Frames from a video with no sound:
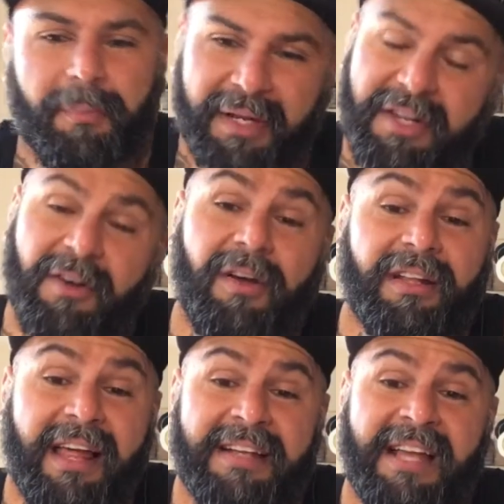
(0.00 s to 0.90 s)
But, you know, a
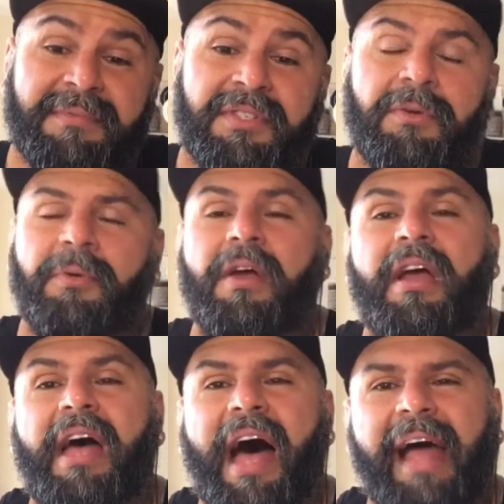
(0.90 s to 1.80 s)
lot of times too,
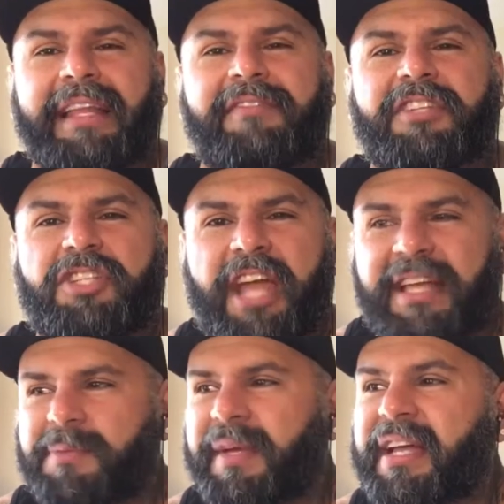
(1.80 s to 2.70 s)
I leave it to
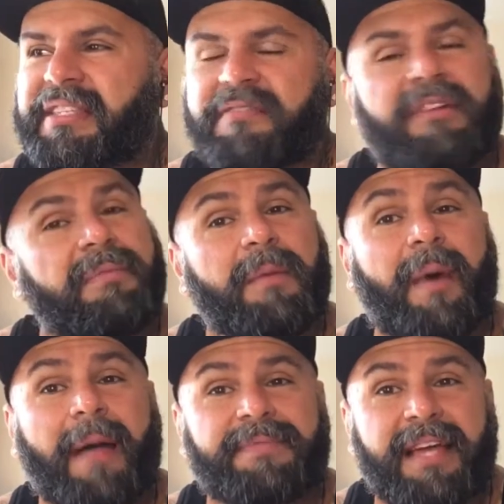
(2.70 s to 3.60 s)
chance because if something
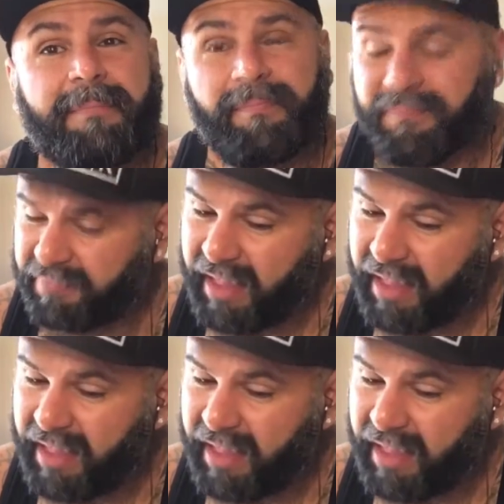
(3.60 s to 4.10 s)
pops up,